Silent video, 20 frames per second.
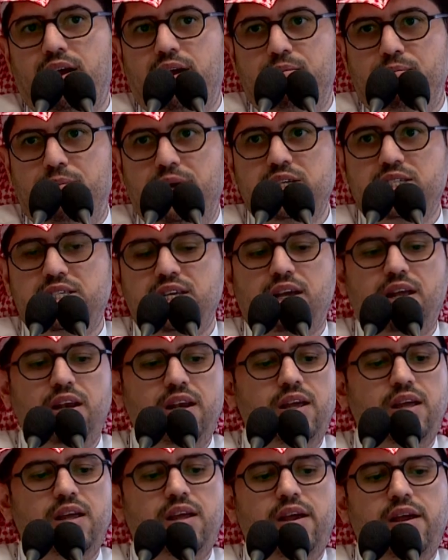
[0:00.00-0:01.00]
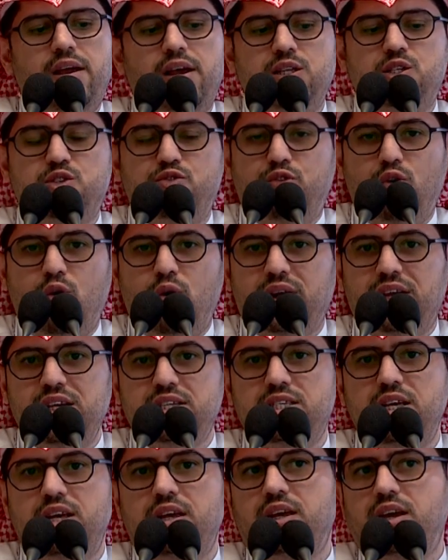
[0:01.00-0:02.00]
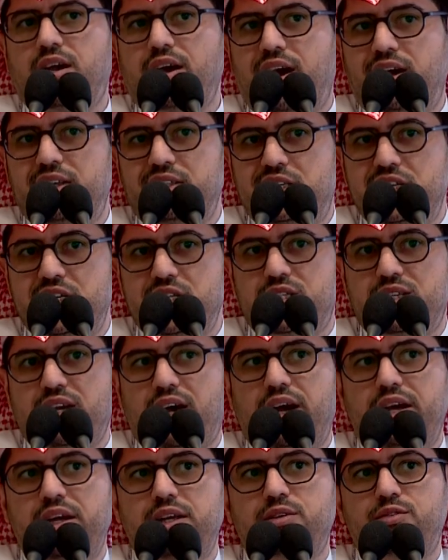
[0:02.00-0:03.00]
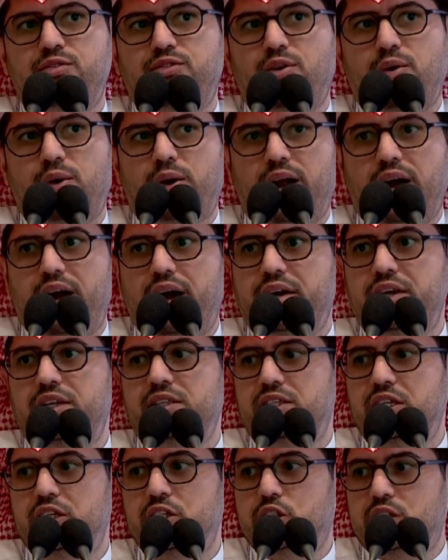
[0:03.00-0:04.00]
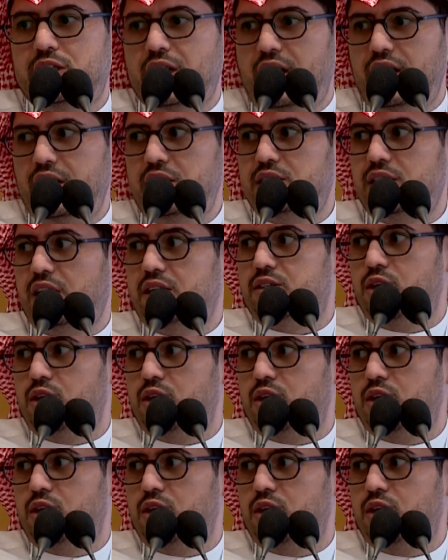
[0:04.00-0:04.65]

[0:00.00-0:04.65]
Basically, it's focusing and designed for R&D challenge and